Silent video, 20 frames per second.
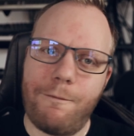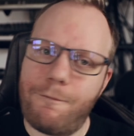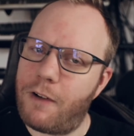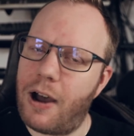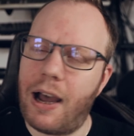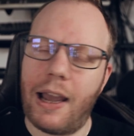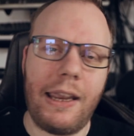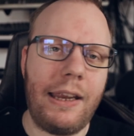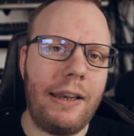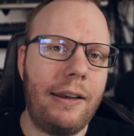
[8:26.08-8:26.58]

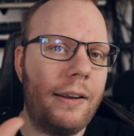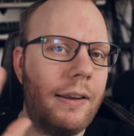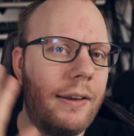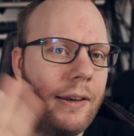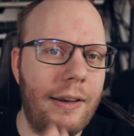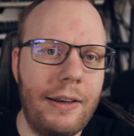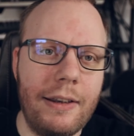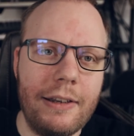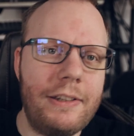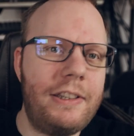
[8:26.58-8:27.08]
fine.
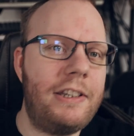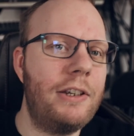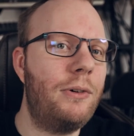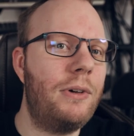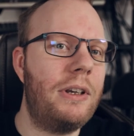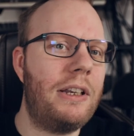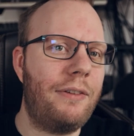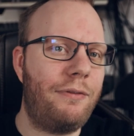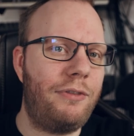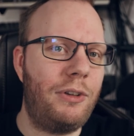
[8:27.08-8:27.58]

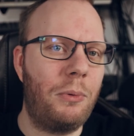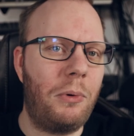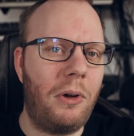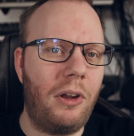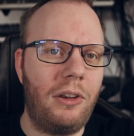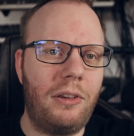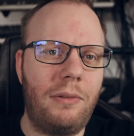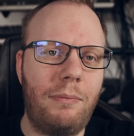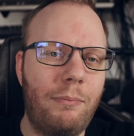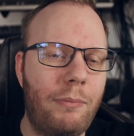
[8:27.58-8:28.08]
Do it if you
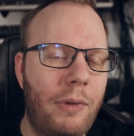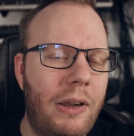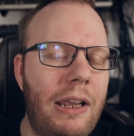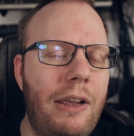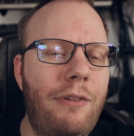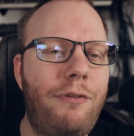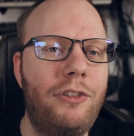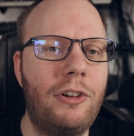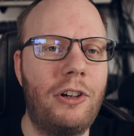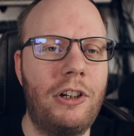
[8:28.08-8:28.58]
want, but
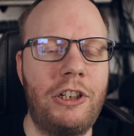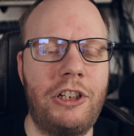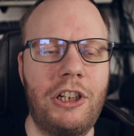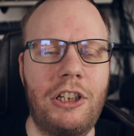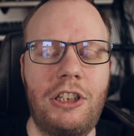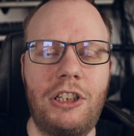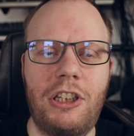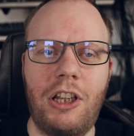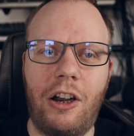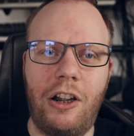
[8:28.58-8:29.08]
if you're
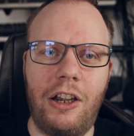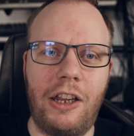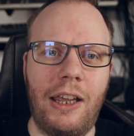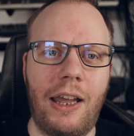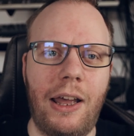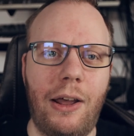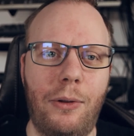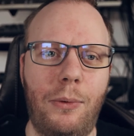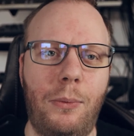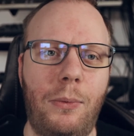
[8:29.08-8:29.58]
just starting
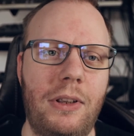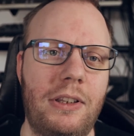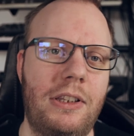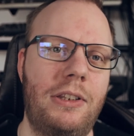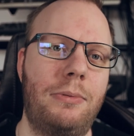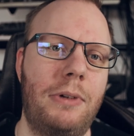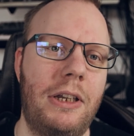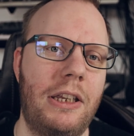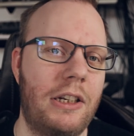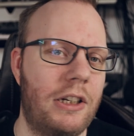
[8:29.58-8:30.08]
out with
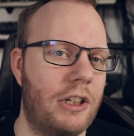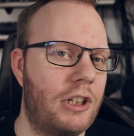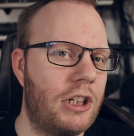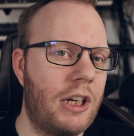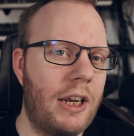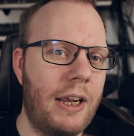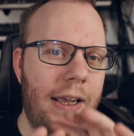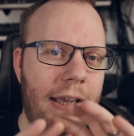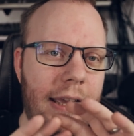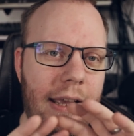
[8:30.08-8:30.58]
Swedish,
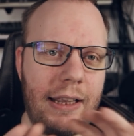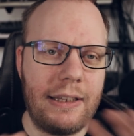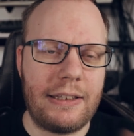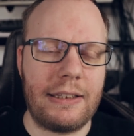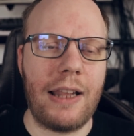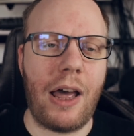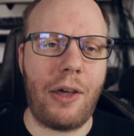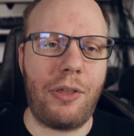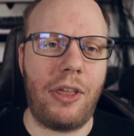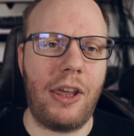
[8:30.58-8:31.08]
it's
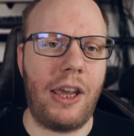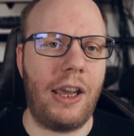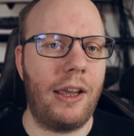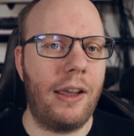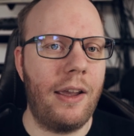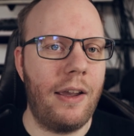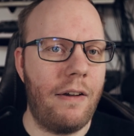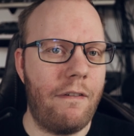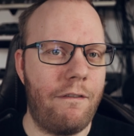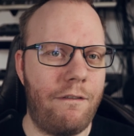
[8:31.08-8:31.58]

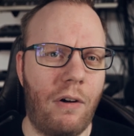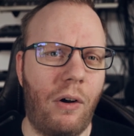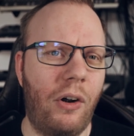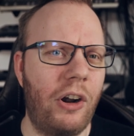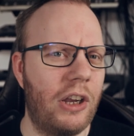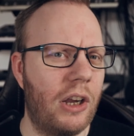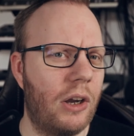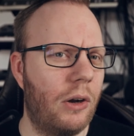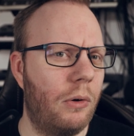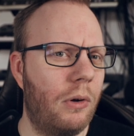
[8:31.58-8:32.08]
nothing for
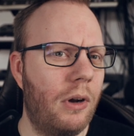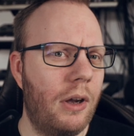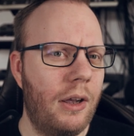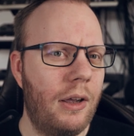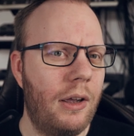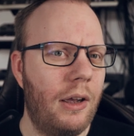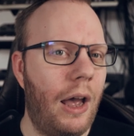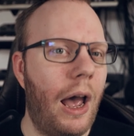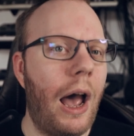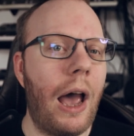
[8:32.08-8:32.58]
you,
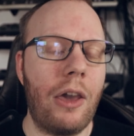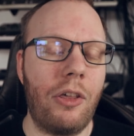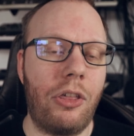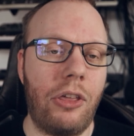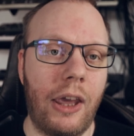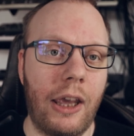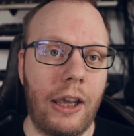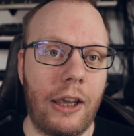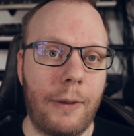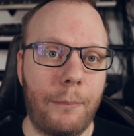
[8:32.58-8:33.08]
I
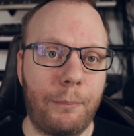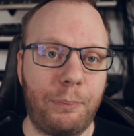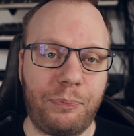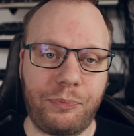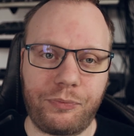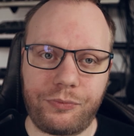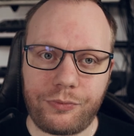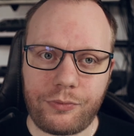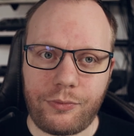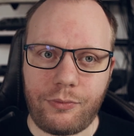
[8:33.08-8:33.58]
think.
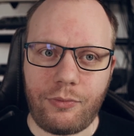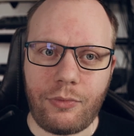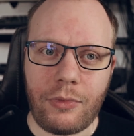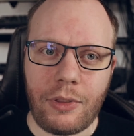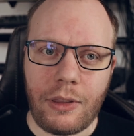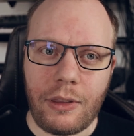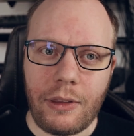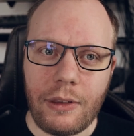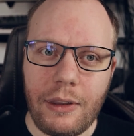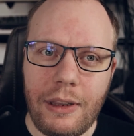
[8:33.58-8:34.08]

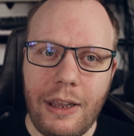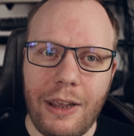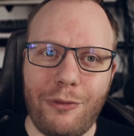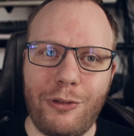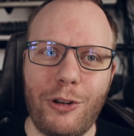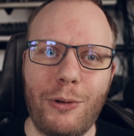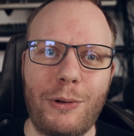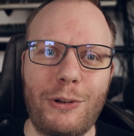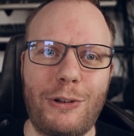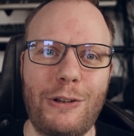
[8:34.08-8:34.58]
If
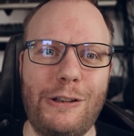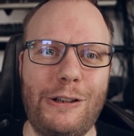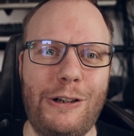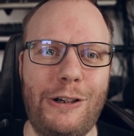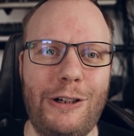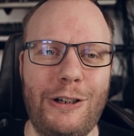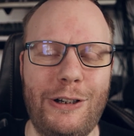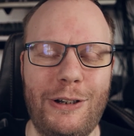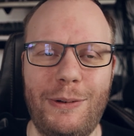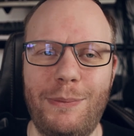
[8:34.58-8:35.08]
you want to
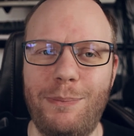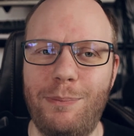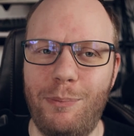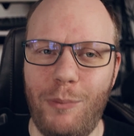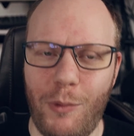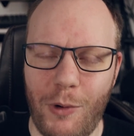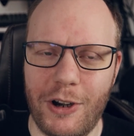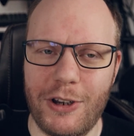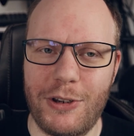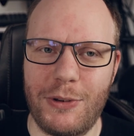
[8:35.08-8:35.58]
learn
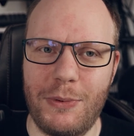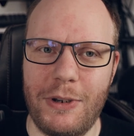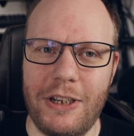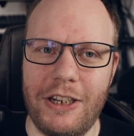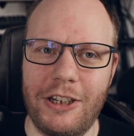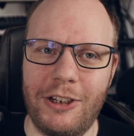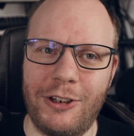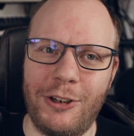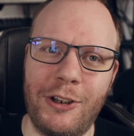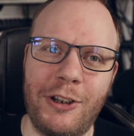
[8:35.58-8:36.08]
more
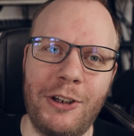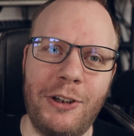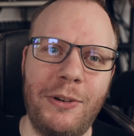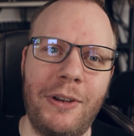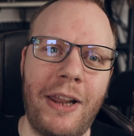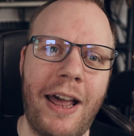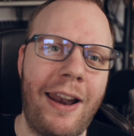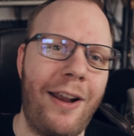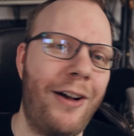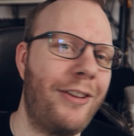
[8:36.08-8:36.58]
Swedish, you can do
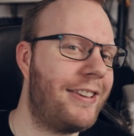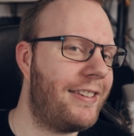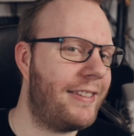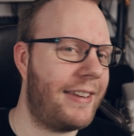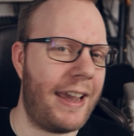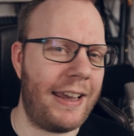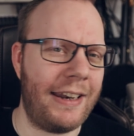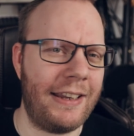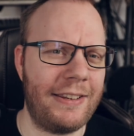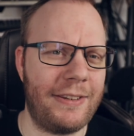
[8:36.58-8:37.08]
that on
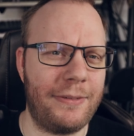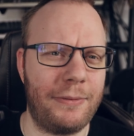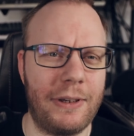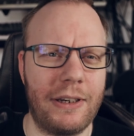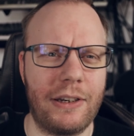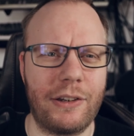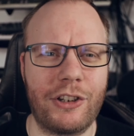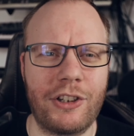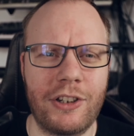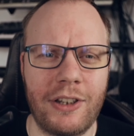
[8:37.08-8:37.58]

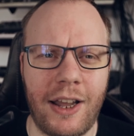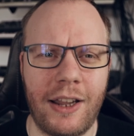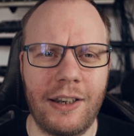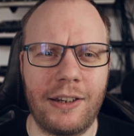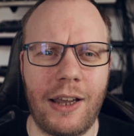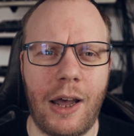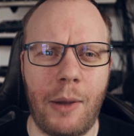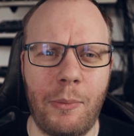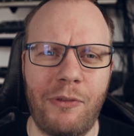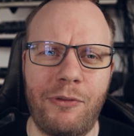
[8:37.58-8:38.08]

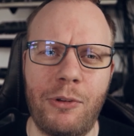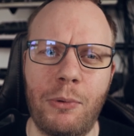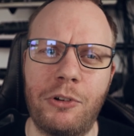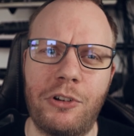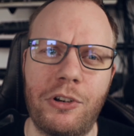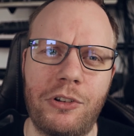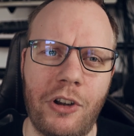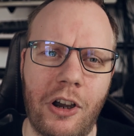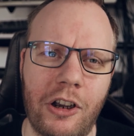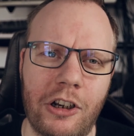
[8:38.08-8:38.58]
sayitinswedish.com. If you want
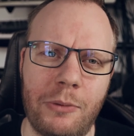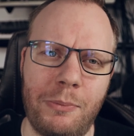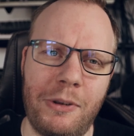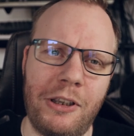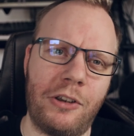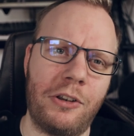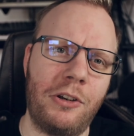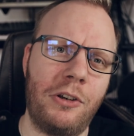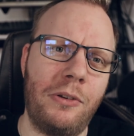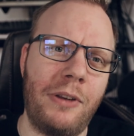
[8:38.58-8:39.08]
to talk to me,
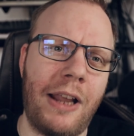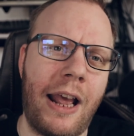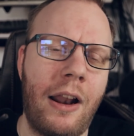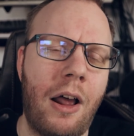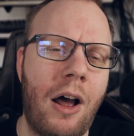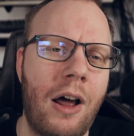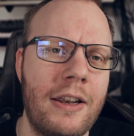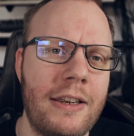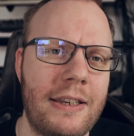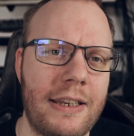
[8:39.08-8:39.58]
you can do that
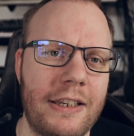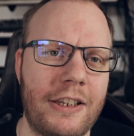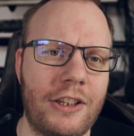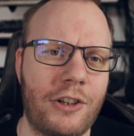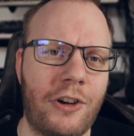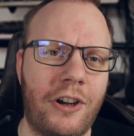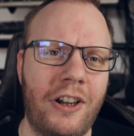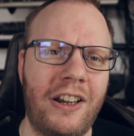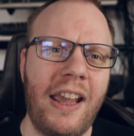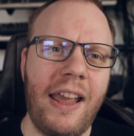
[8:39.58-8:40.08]
on
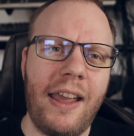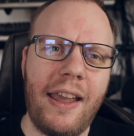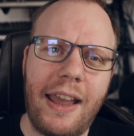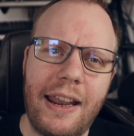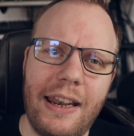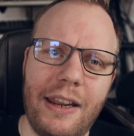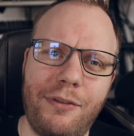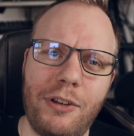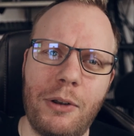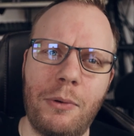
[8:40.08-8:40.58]
Discord.
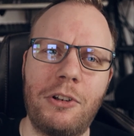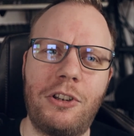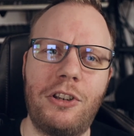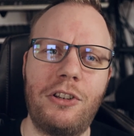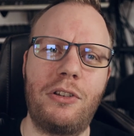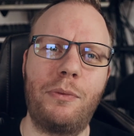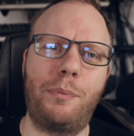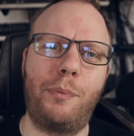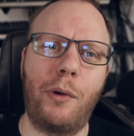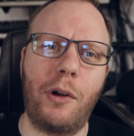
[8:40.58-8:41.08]
And if you want to
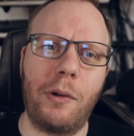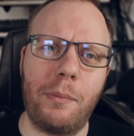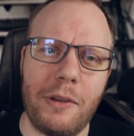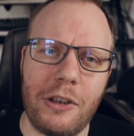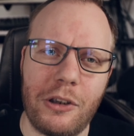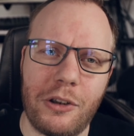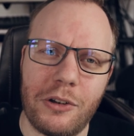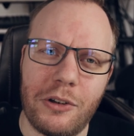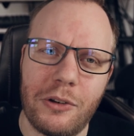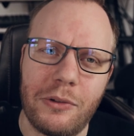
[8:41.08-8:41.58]
support me,
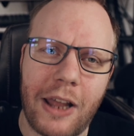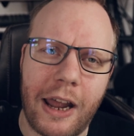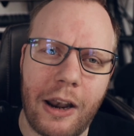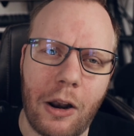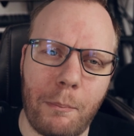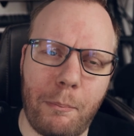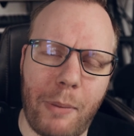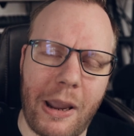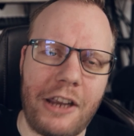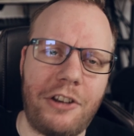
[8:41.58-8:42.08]
you can do that
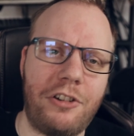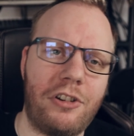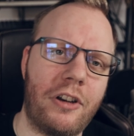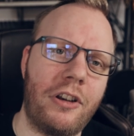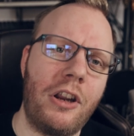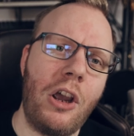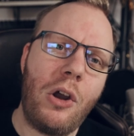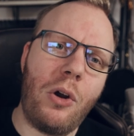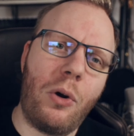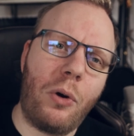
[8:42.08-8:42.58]
on
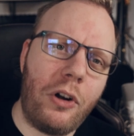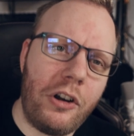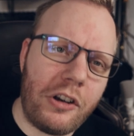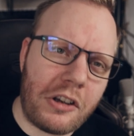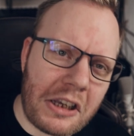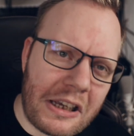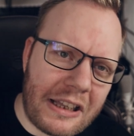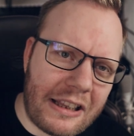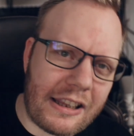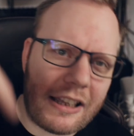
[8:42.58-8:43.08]
Patreon, or you
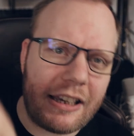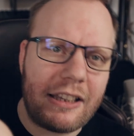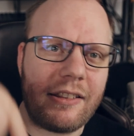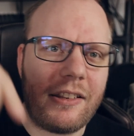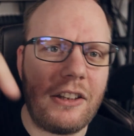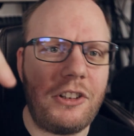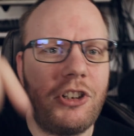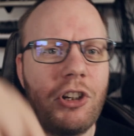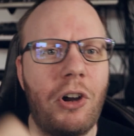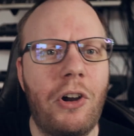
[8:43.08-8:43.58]
can click
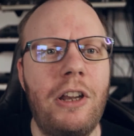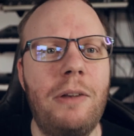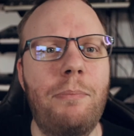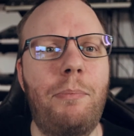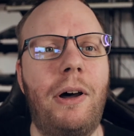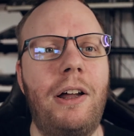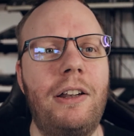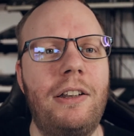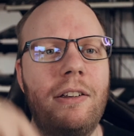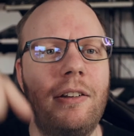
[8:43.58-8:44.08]
the join
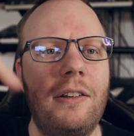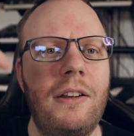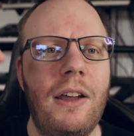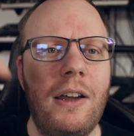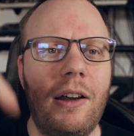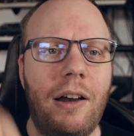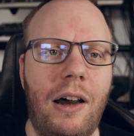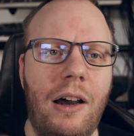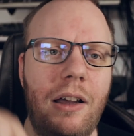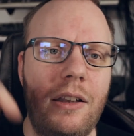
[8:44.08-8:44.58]
button
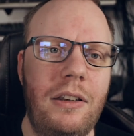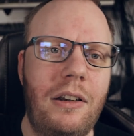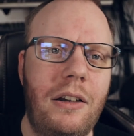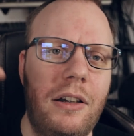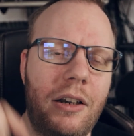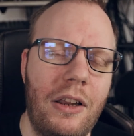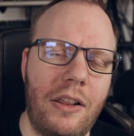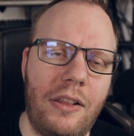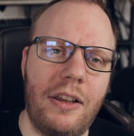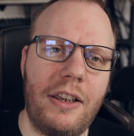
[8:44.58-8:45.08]

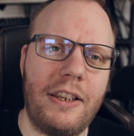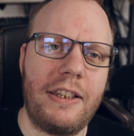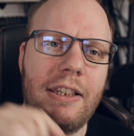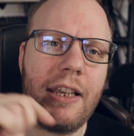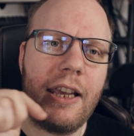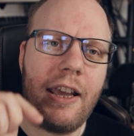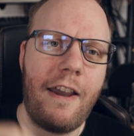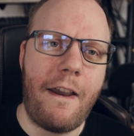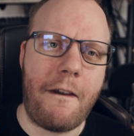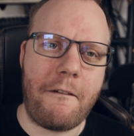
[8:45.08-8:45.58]
under this
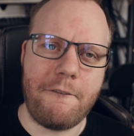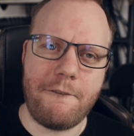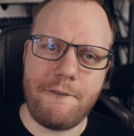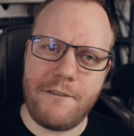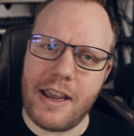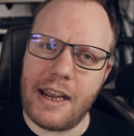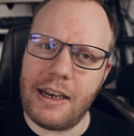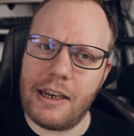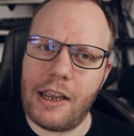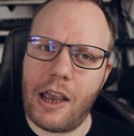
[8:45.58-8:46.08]

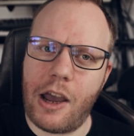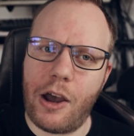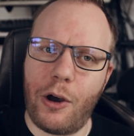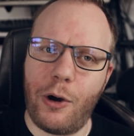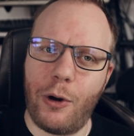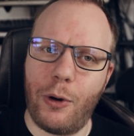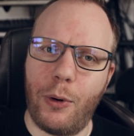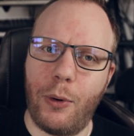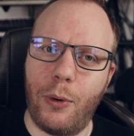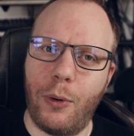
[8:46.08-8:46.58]

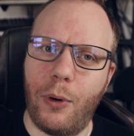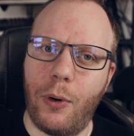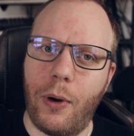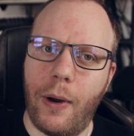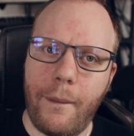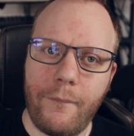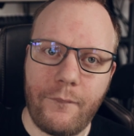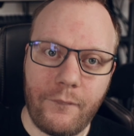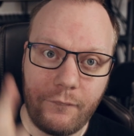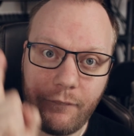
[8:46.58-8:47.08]
video.
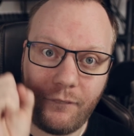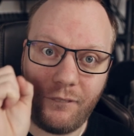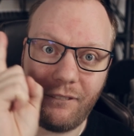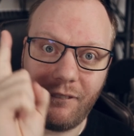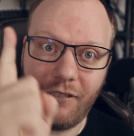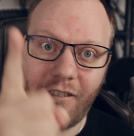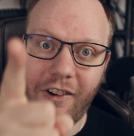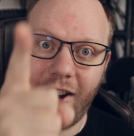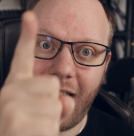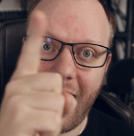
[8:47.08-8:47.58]

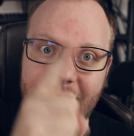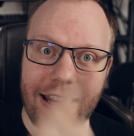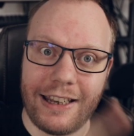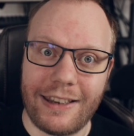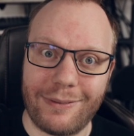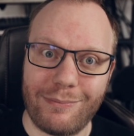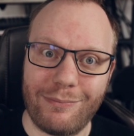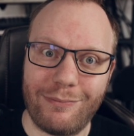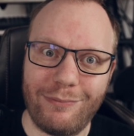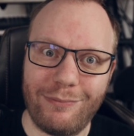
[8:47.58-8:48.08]
All right.